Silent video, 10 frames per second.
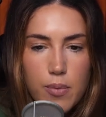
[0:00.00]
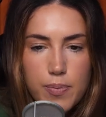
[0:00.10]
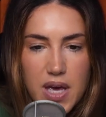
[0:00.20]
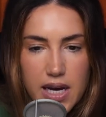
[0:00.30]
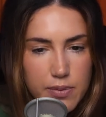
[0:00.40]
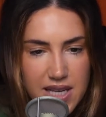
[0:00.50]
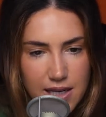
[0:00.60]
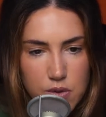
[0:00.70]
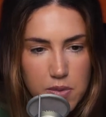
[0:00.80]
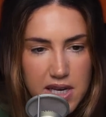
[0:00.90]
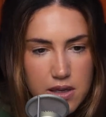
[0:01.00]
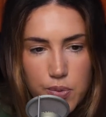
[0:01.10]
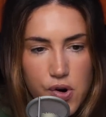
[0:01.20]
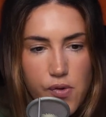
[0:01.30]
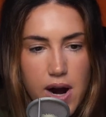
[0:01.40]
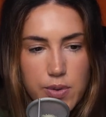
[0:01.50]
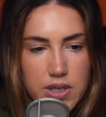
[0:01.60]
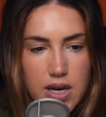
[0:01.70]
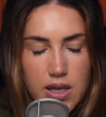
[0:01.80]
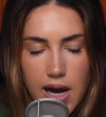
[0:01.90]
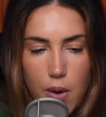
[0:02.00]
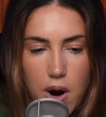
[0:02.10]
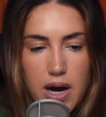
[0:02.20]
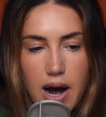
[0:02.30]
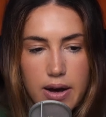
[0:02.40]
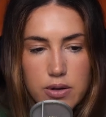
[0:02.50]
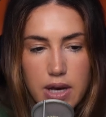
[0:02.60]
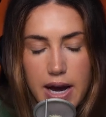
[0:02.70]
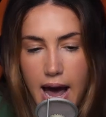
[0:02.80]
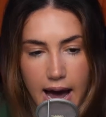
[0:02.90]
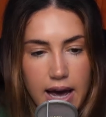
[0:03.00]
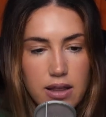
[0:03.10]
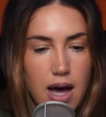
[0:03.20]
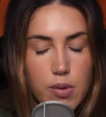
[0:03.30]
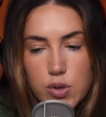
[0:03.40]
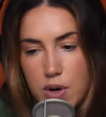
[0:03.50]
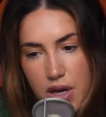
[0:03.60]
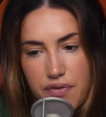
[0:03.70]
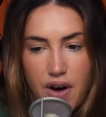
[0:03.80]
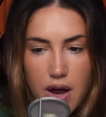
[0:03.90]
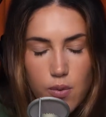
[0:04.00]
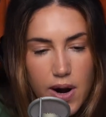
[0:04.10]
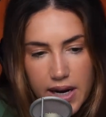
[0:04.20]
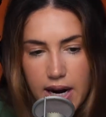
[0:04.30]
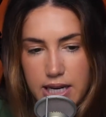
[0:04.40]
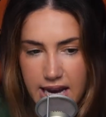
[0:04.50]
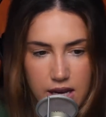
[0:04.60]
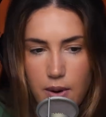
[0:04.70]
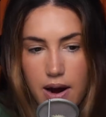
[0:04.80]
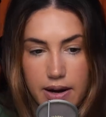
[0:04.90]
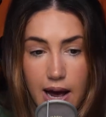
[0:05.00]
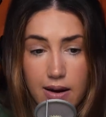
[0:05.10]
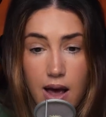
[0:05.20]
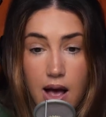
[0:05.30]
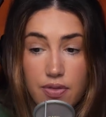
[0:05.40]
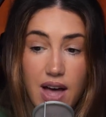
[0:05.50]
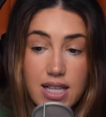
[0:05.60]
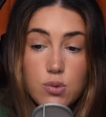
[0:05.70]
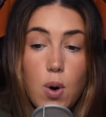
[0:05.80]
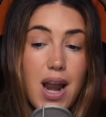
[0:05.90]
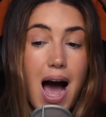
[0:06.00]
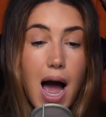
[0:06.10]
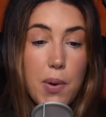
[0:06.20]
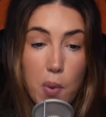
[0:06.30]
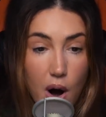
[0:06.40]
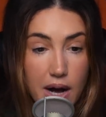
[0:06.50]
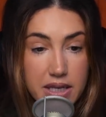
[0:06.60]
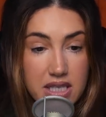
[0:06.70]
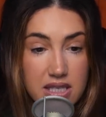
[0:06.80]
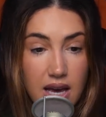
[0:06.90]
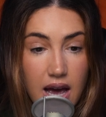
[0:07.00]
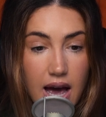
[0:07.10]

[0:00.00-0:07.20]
Being obsessed with me is a prerequisite. Like, I want a guy who's like, hey, that was really fun. When can I take you out again? That's what I want.